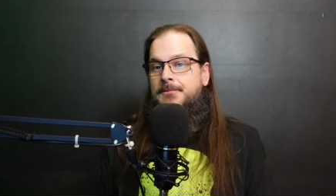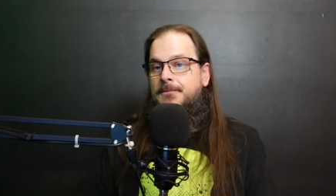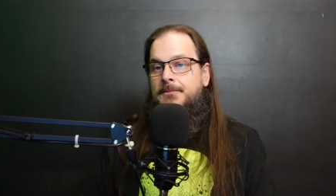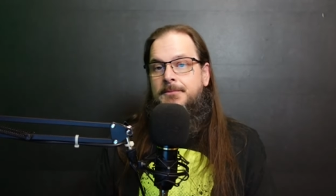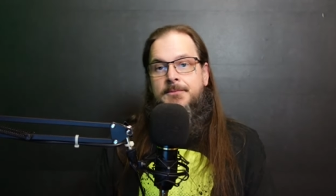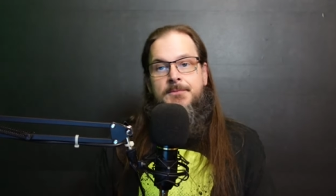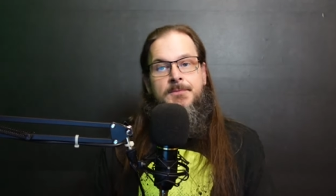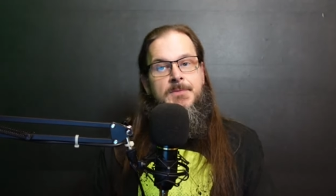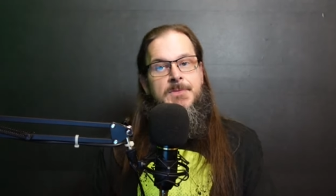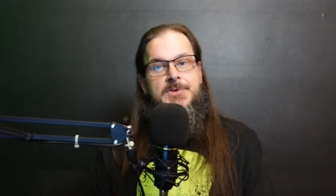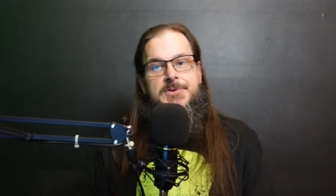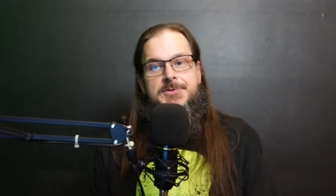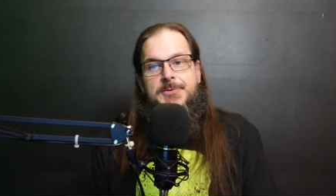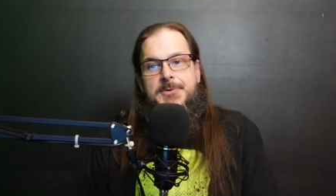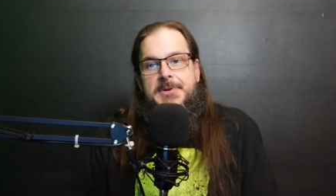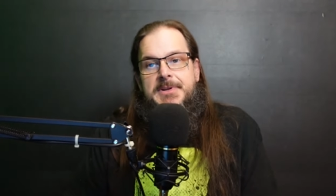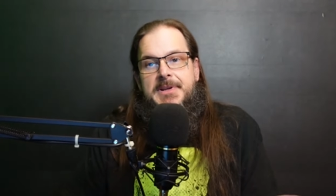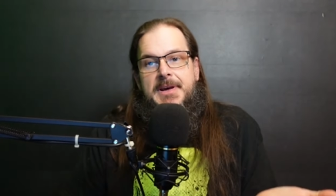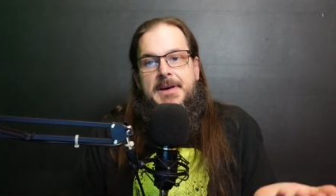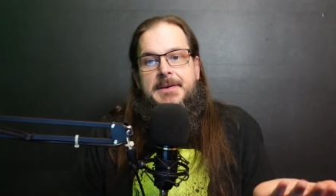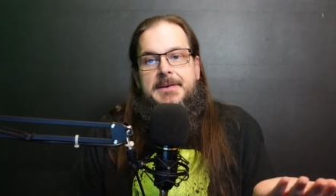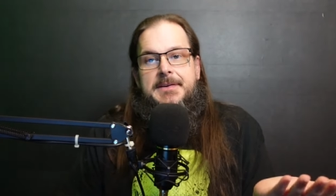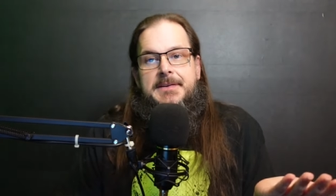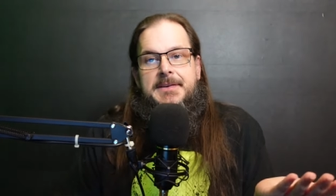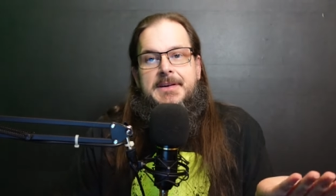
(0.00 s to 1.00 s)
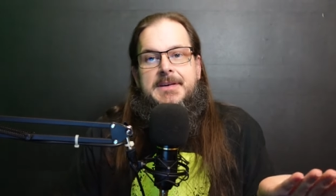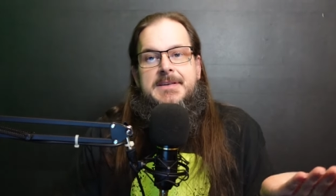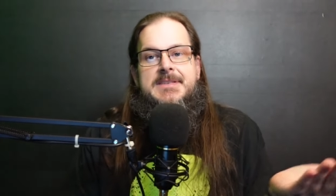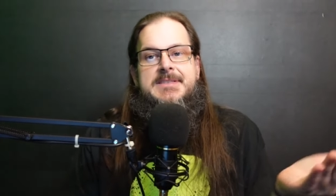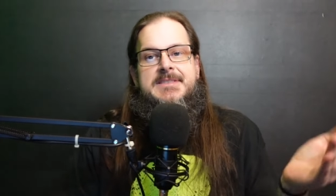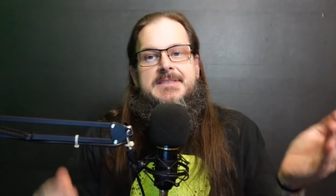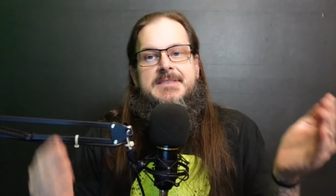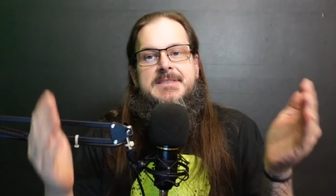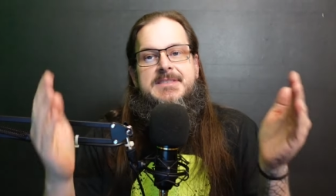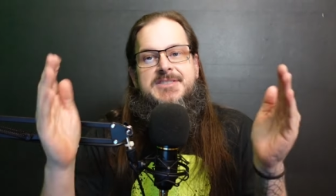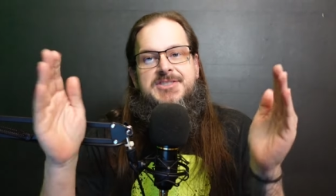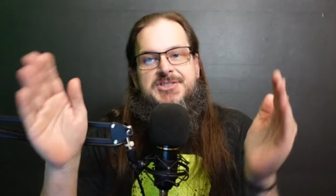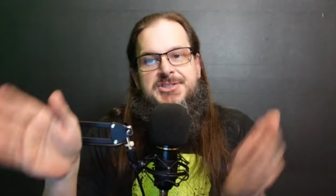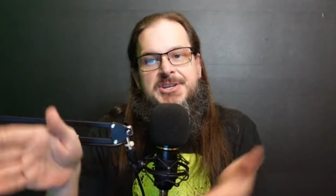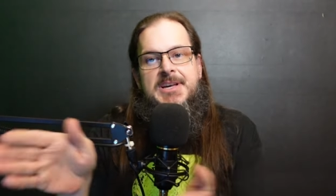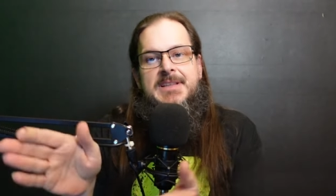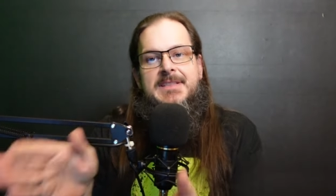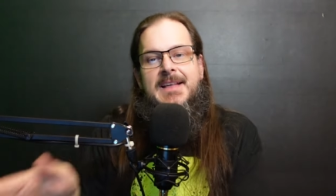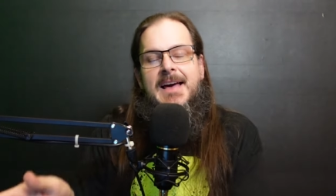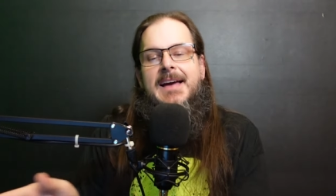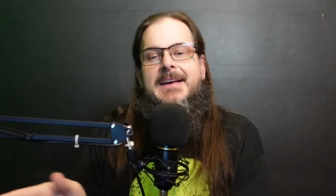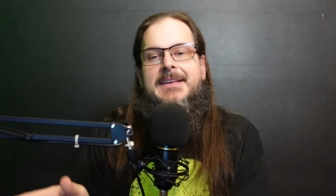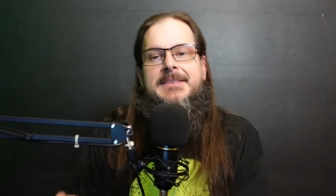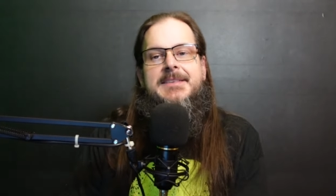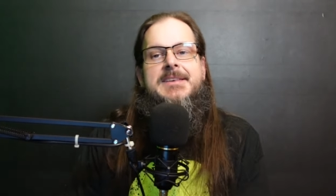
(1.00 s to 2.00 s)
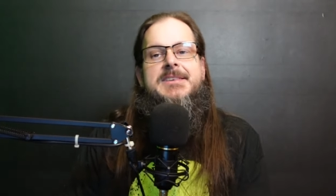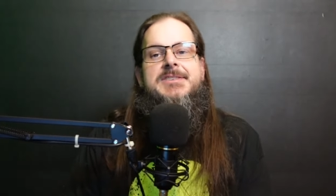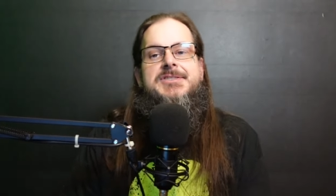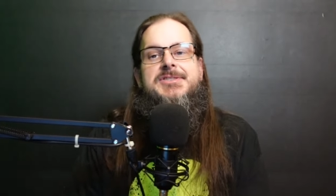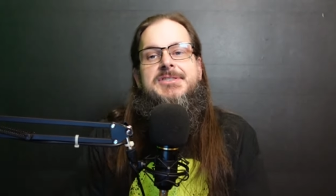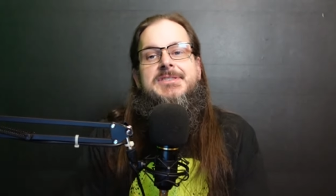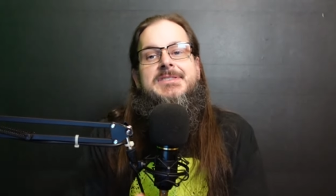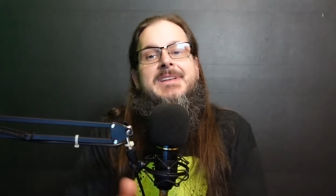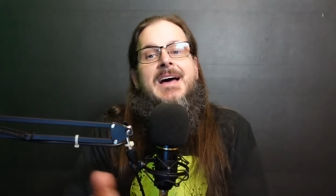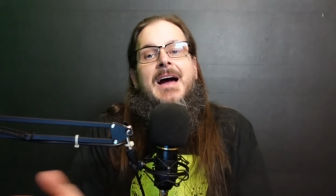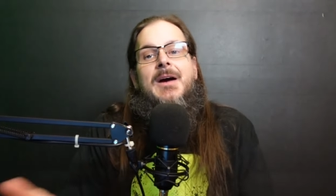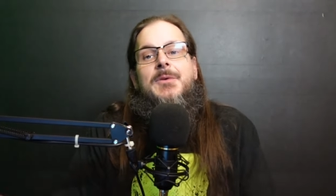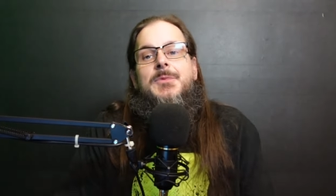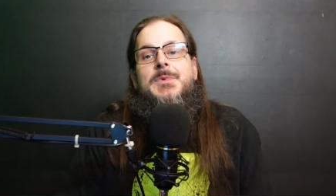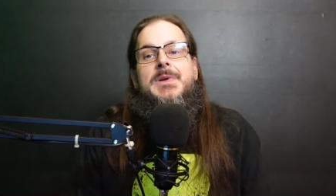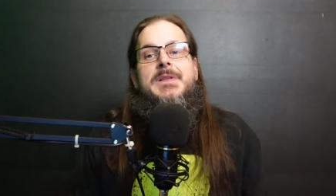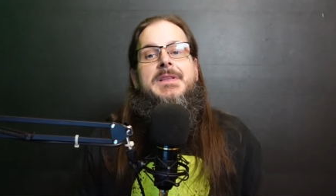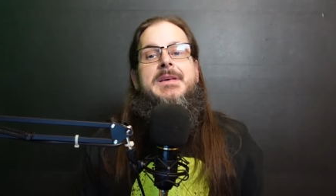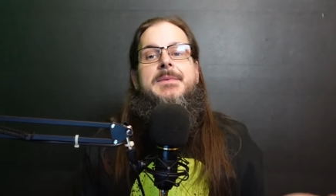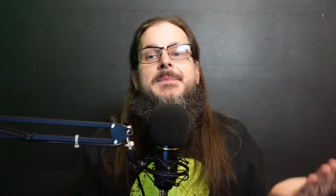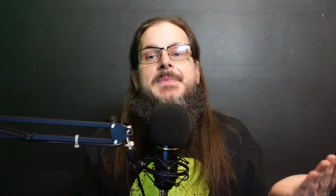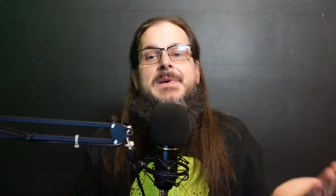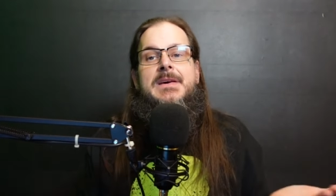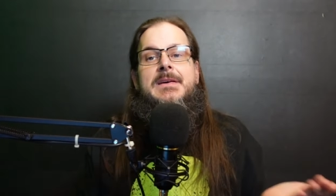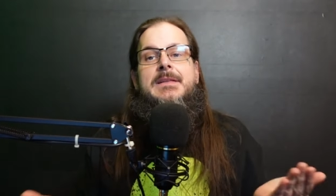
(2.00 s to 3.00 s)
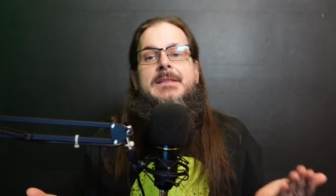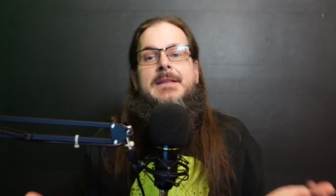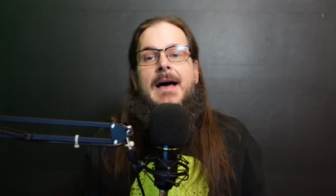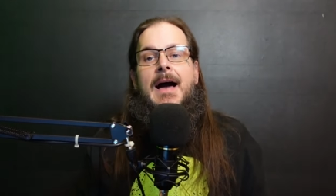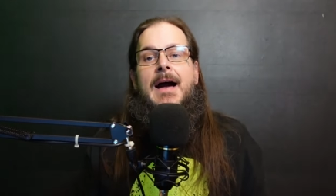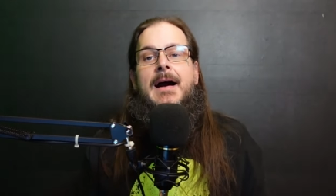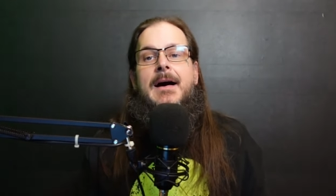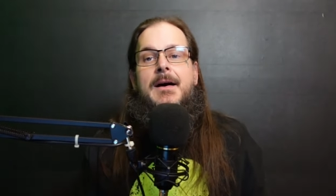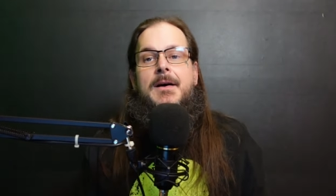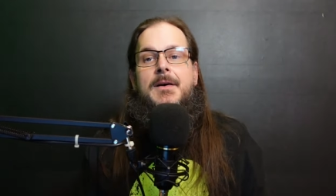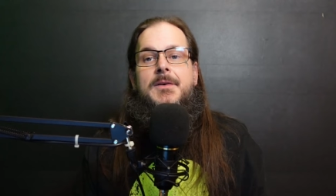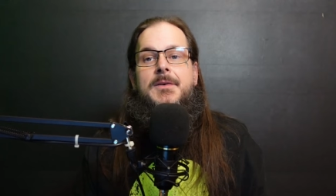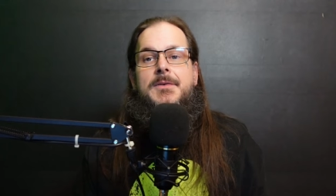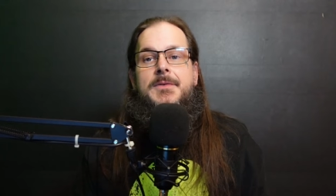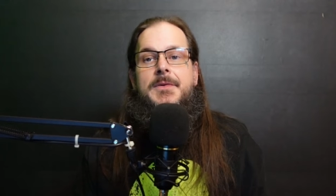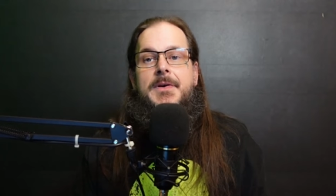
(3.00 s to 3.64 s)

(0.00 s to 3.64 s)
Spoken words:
It's ridiculous. Shit like this should not really be allowed.